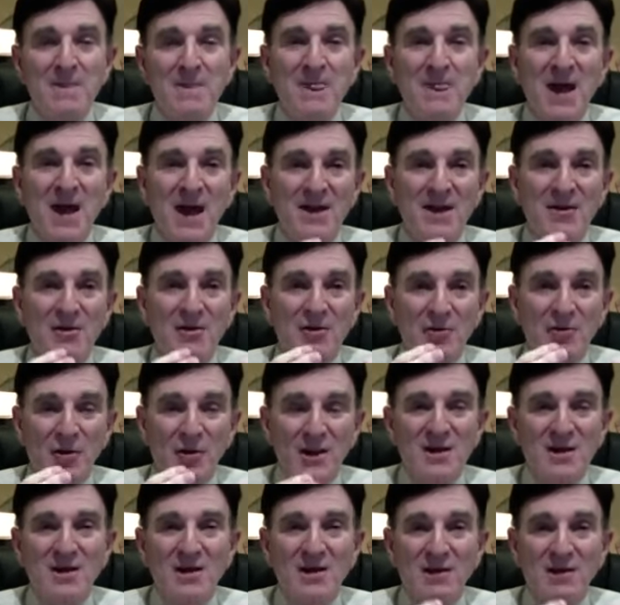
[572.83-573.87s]
and there are a
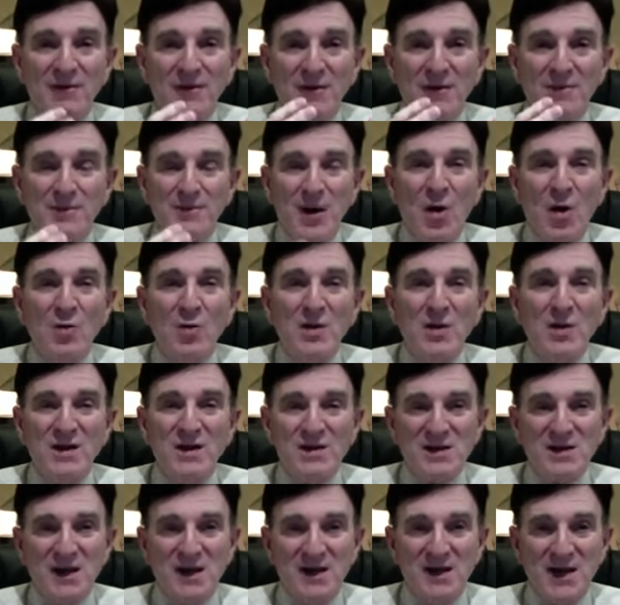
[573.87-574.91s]
great deal of components
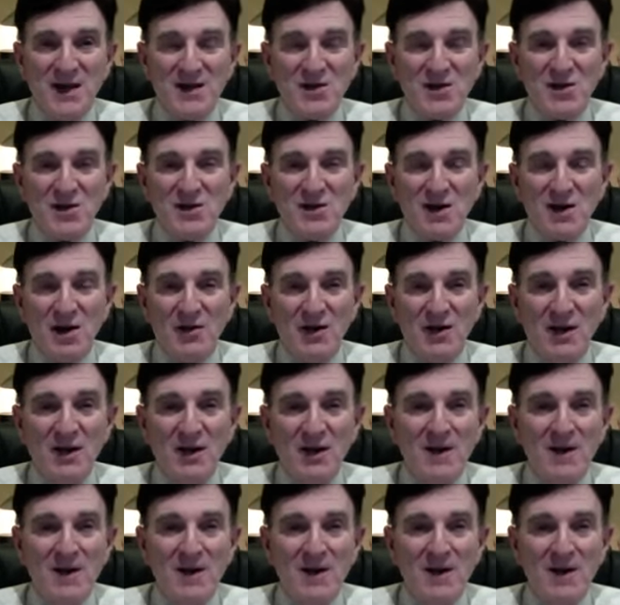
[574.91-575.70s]
that are necessary